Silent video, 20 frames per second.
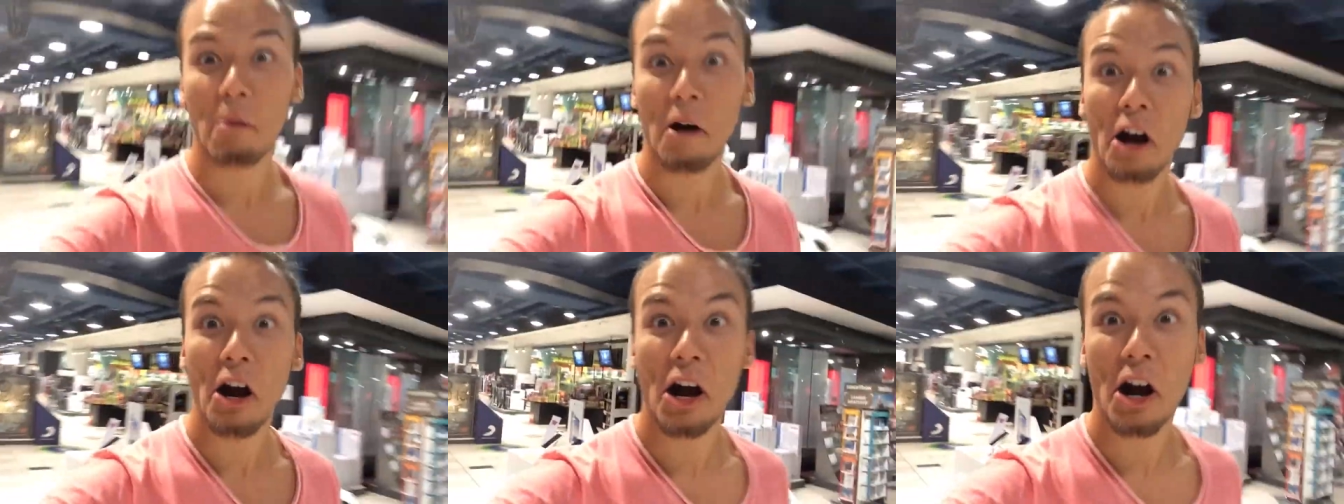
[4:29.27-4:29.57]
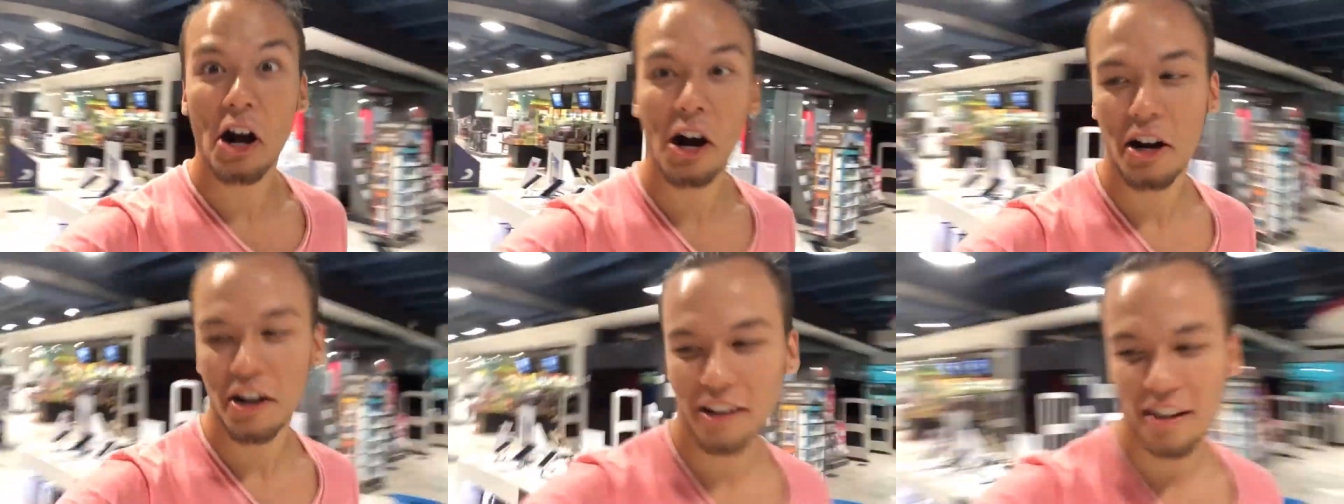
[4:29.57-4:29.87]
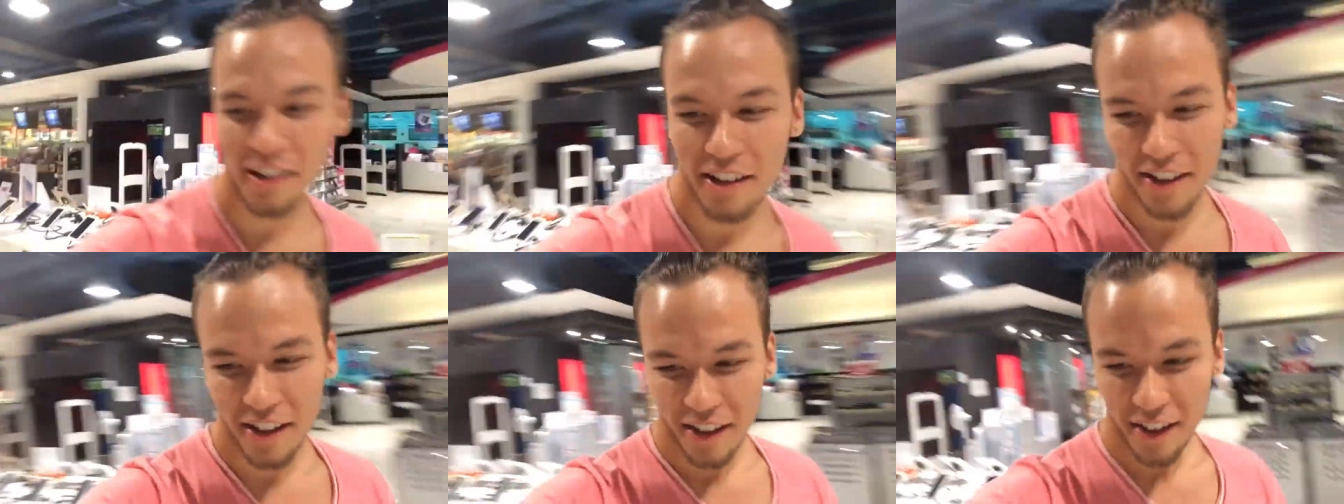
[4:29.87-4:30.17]
burn.
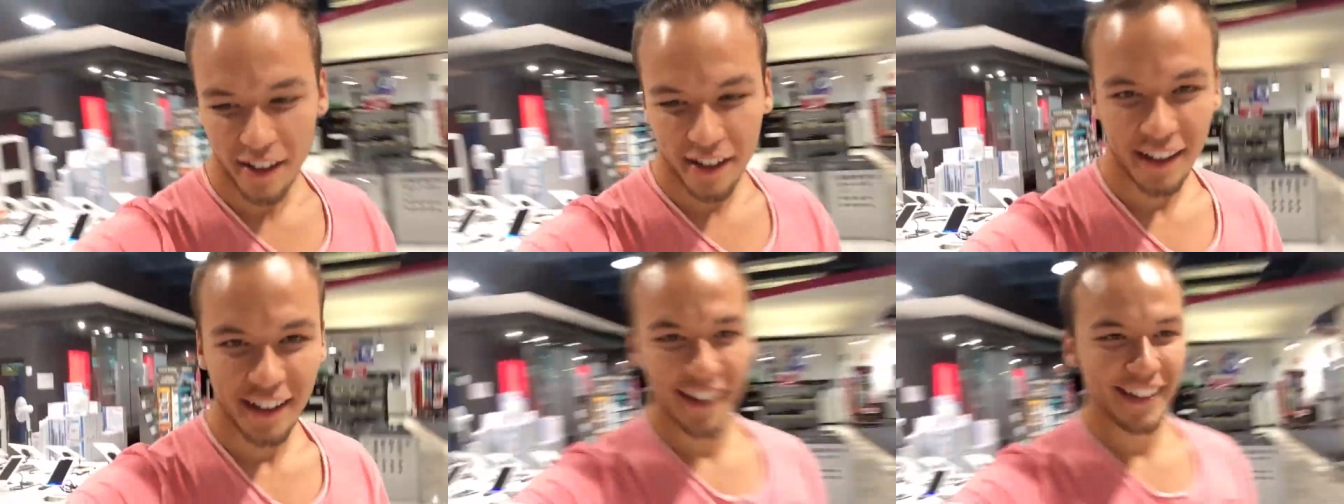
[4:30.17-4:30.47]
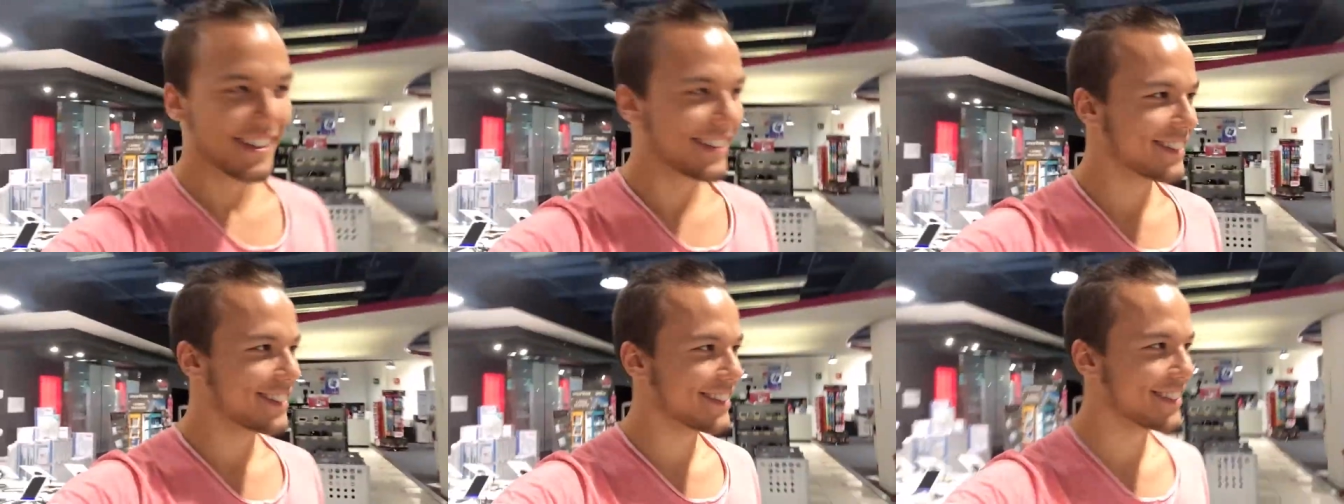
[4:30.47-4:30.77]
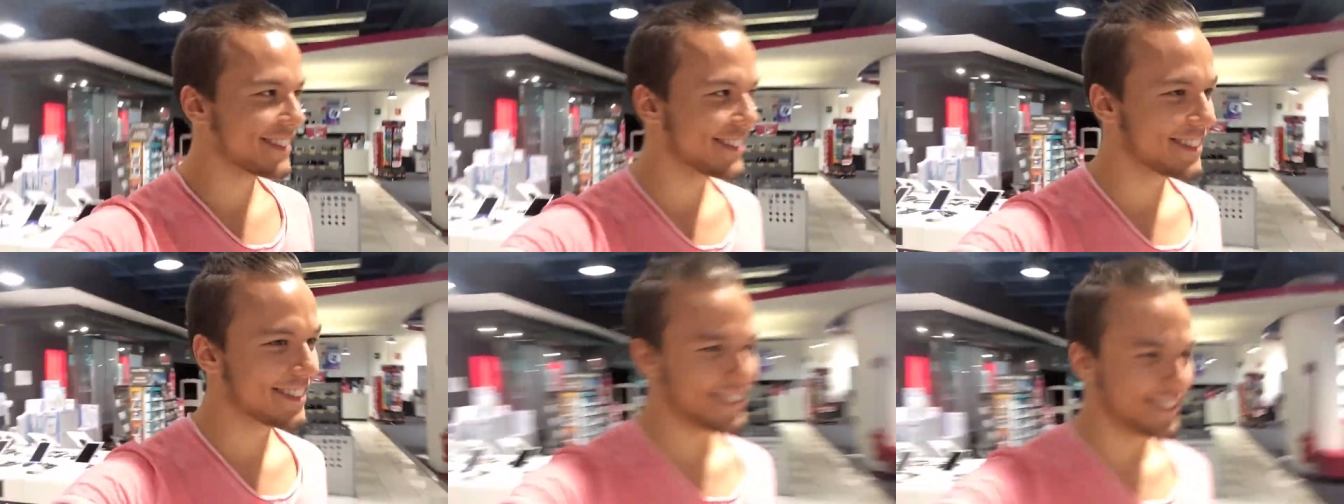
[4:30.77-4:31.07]
I've got an even
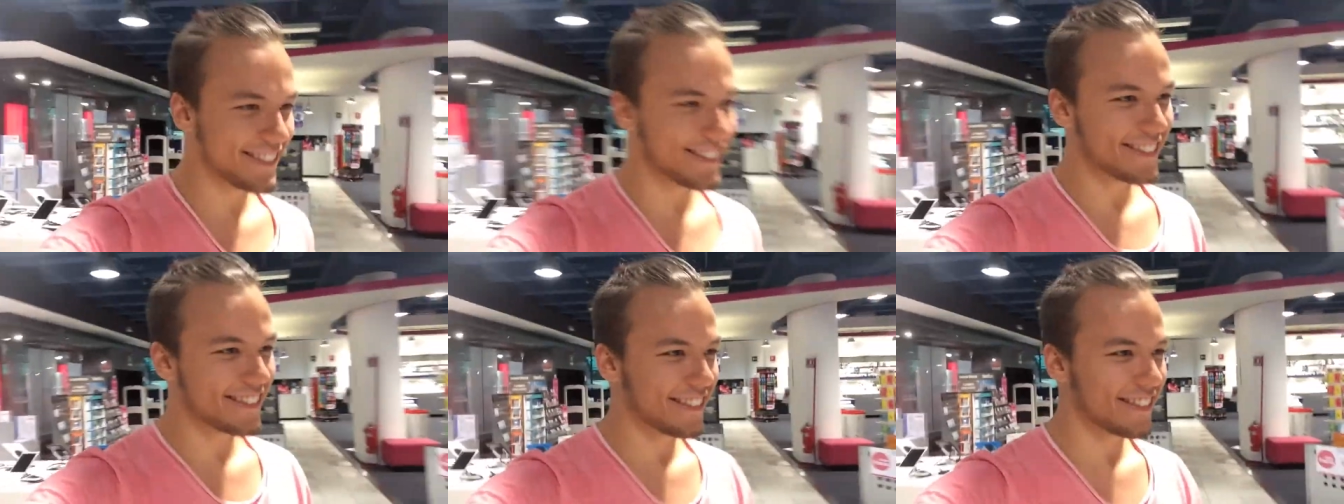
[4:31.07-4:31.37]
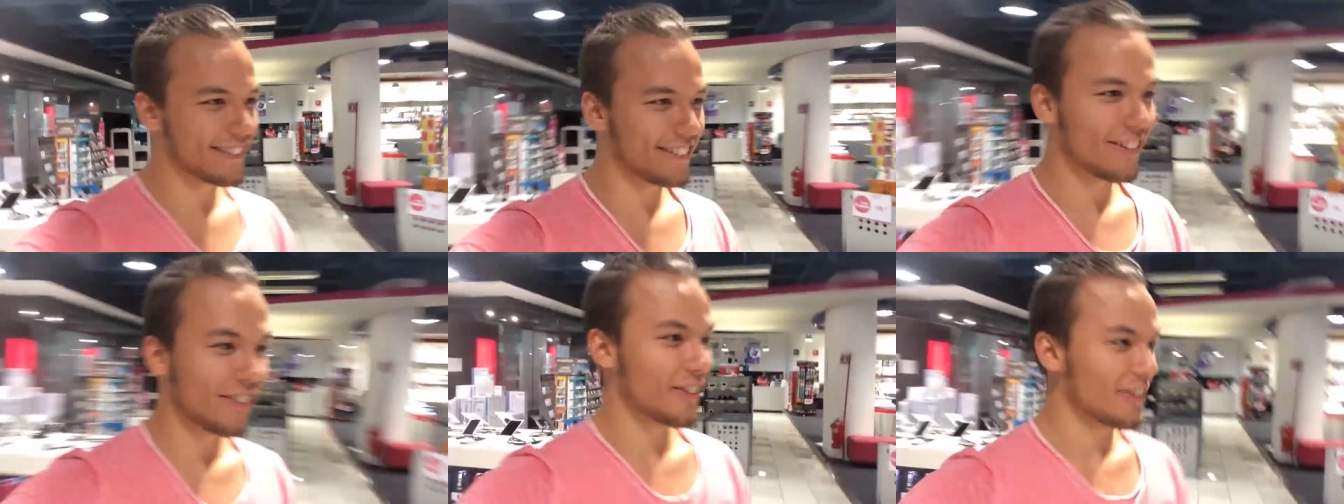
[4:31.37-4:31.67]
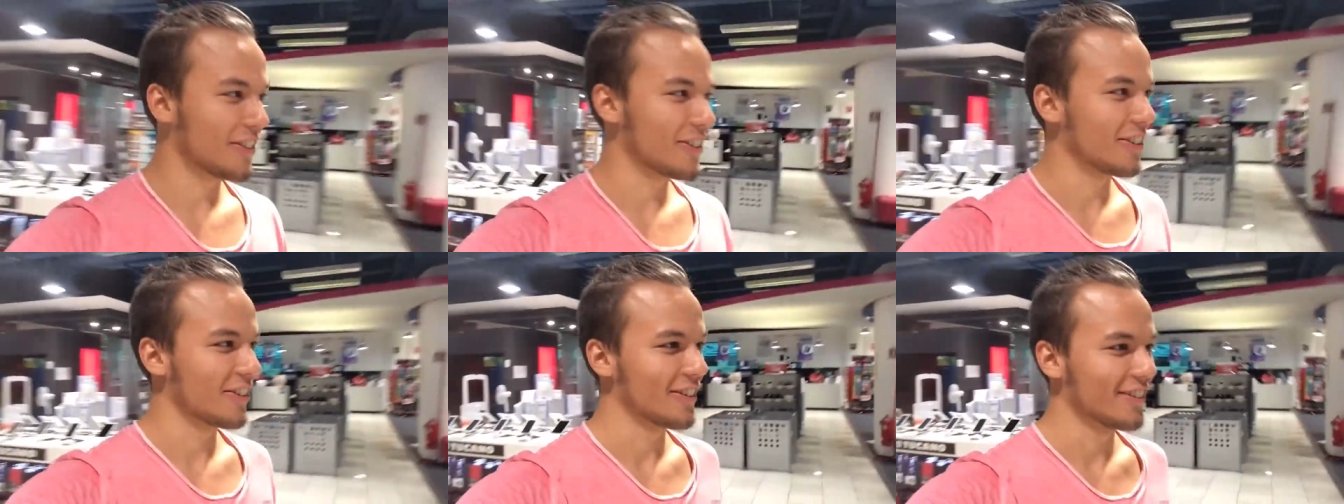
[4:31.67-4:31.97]
bigger one. No,
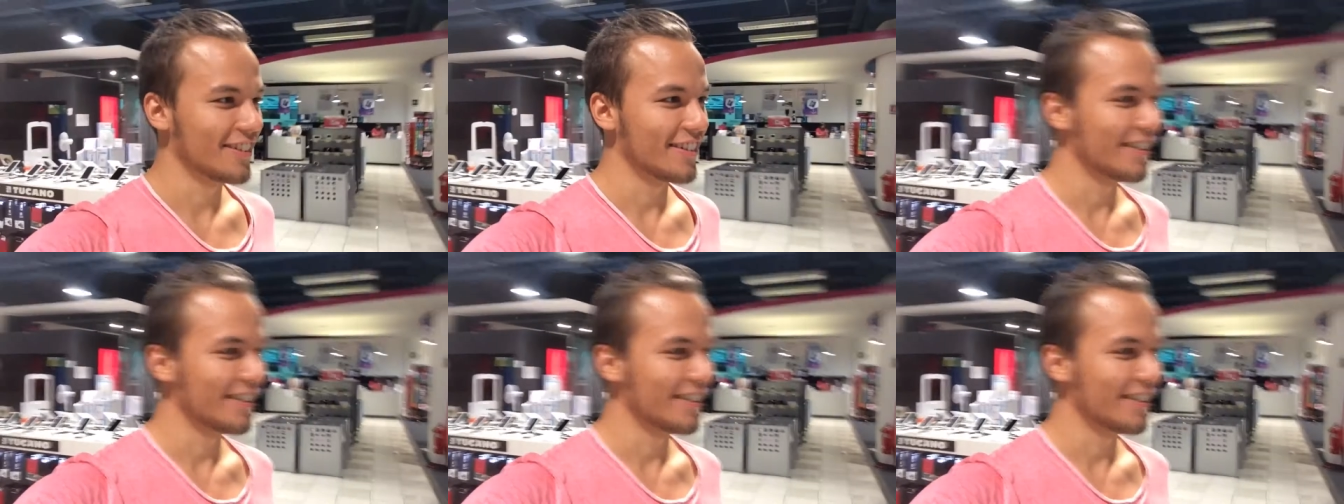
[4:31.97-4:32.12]
you don't.